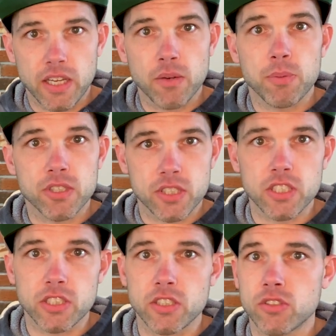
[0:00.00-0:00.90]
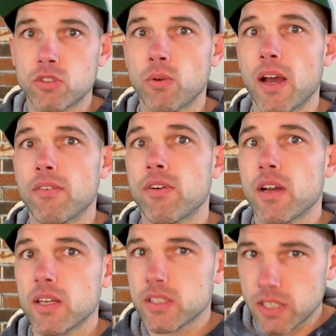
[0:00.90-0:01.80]
in a position to have
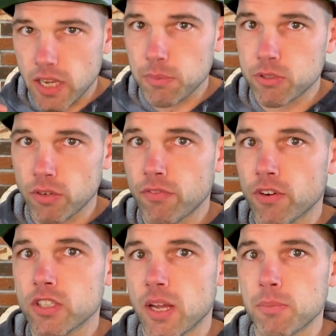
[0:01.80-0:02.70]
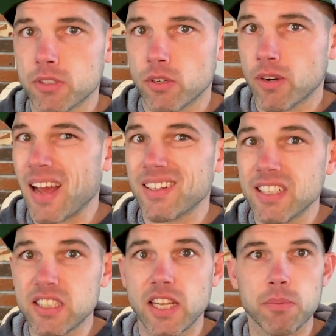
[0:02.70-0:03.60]
taped your first episode, at
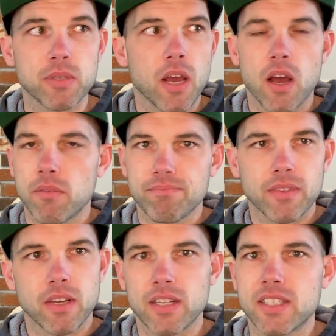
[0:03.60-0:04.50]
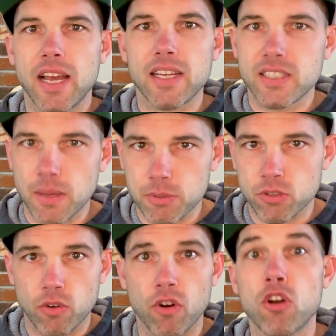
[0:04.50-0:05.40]
least taped a test
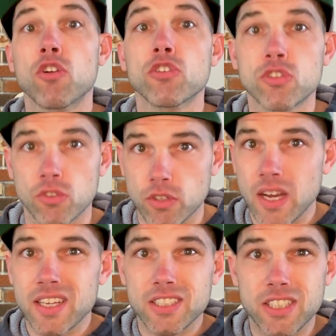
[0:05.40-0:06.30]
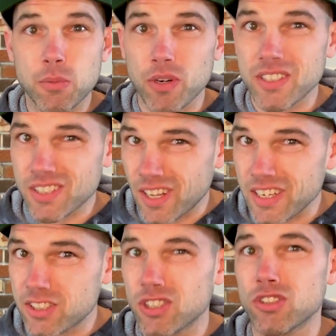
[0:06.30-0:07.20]
episode, a rehearsal, see what it's
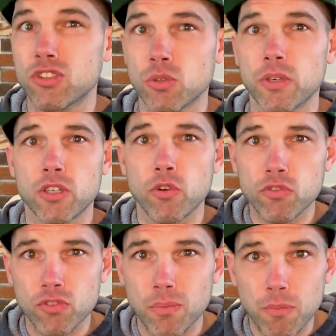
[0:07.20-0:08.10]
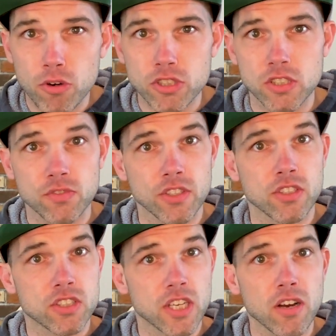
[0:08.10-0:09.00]
like to do it, go through the motions for
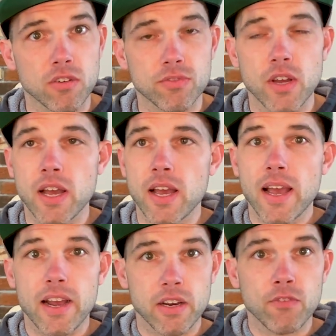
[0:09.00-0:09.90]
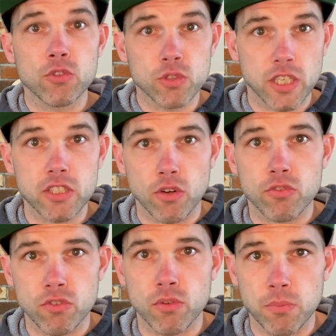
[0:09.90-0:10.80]
yourself. And if you did go
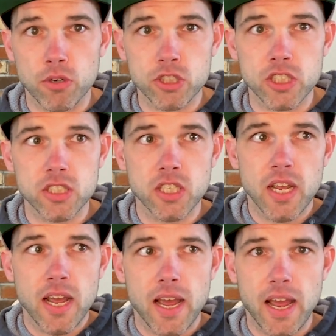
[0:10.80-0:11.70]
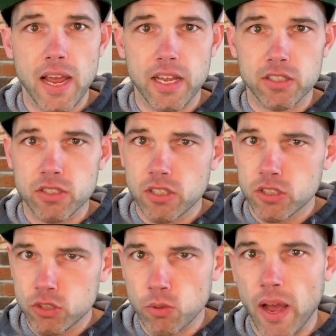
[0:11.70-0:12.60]
through the motions and
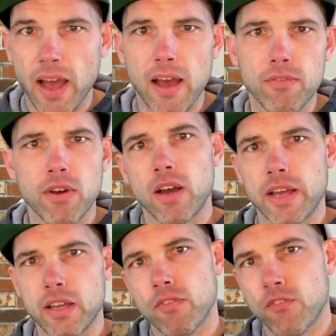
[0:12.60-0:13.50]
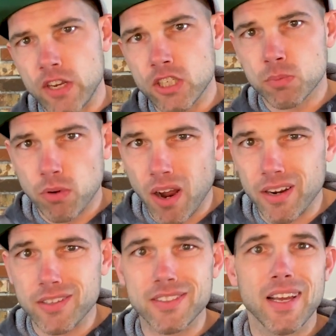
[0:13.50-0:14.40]
you have a finished
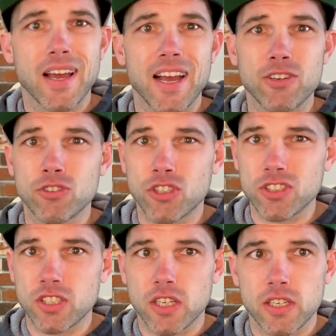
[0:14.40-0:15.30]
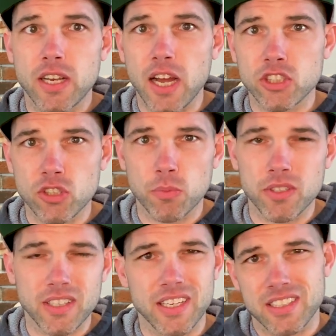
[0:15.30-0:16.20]
product and you're just not sure
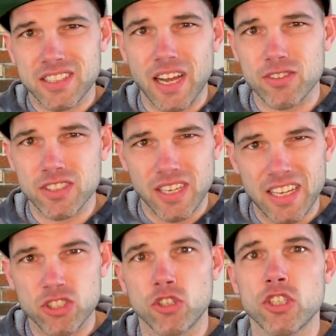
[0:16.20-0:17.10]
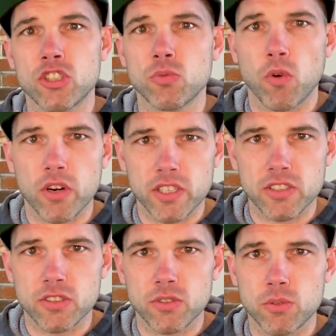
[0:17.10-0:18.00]
that it sounds as good as you wanted it
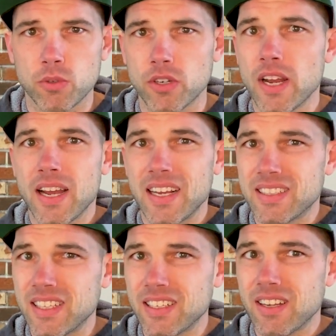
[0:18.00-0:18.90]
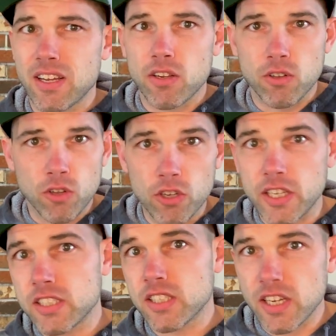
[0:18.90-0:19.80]
to, or it didn't look
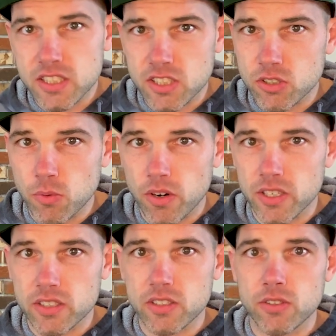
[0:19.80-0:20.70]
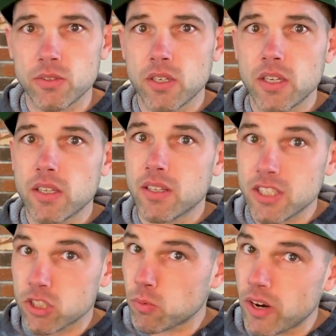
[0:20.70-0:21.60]
as nice as you wanted it to, this
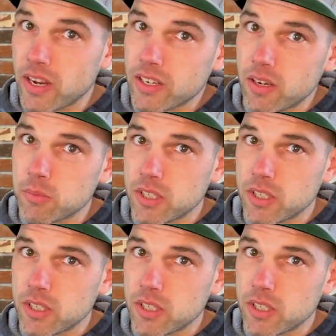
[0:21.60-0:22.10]
is where edit comes